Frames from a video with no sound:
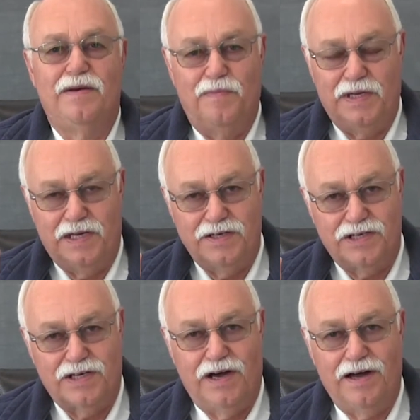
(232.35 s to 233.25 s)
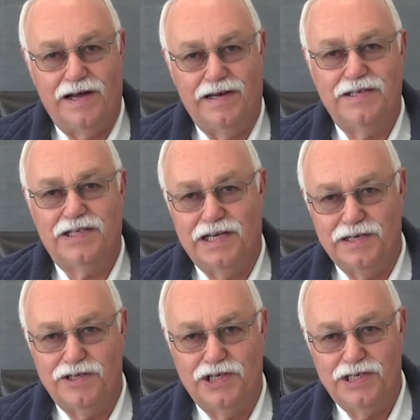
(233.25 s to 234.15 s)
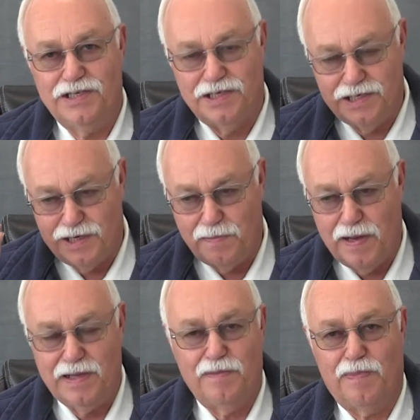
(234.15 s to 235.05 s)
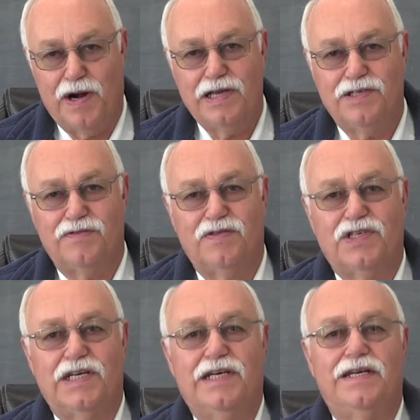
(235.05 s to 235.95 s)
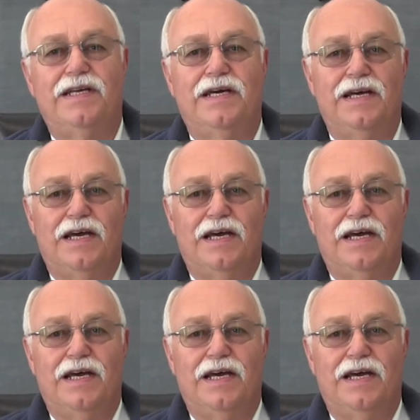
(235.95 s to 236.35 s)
because God sent Jesus to pay the price of sin